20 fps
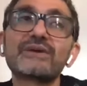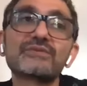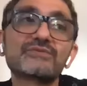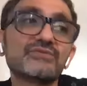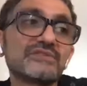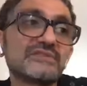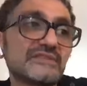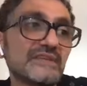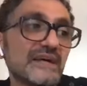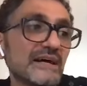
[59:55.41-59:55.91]

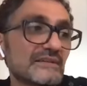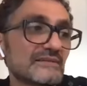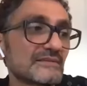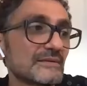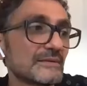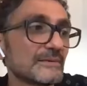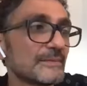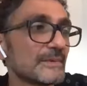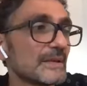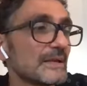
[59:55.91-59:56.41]
Where to
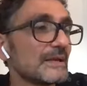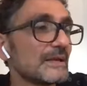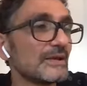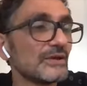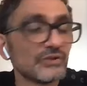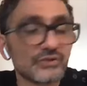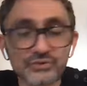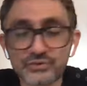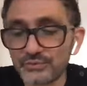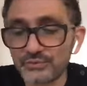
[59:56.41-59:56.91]
start?
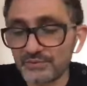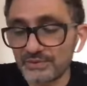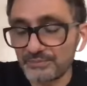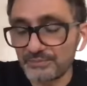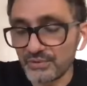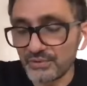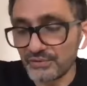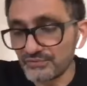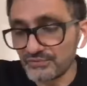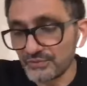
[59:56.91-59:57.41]

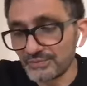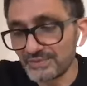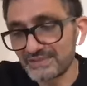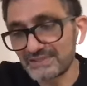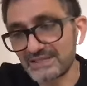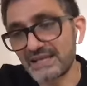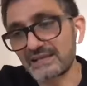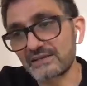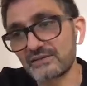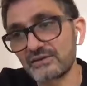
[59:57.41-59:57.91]
You know,
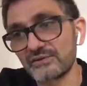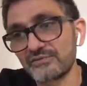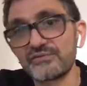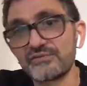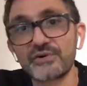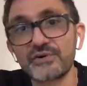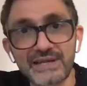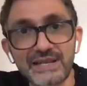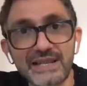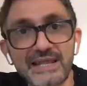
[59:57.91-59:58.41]
perfume is
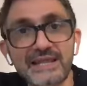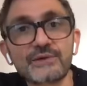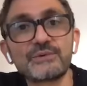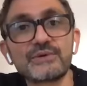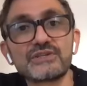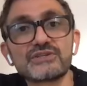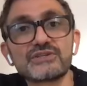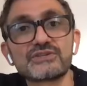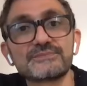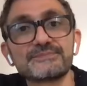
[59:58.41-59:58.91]
like a
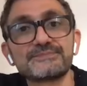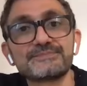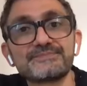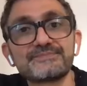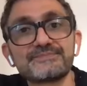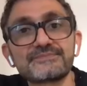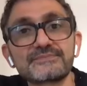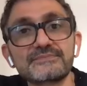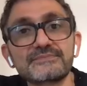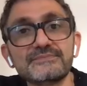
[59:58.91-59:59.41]
foreign
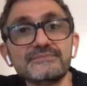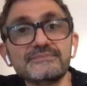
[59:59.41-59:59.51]
language.